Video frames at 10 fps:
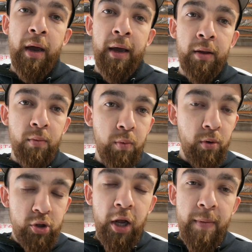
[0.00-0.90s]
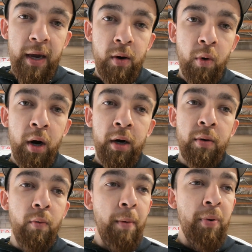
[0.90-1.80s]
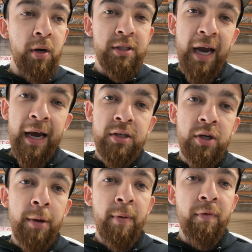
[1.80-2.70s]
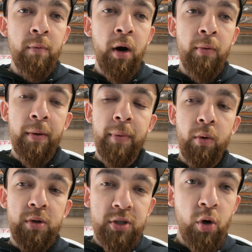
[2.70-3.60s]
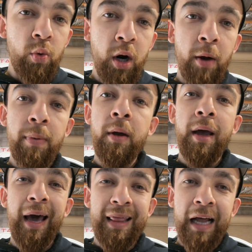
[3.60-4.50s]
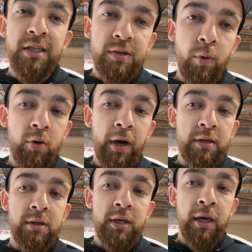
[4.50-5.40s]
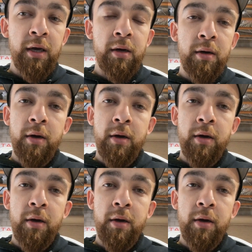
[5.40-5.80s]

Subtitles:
And we're trying to make it work. We put a jack to keep it from rubbing, but it will still rub, and that's the smoke you guys are seeing.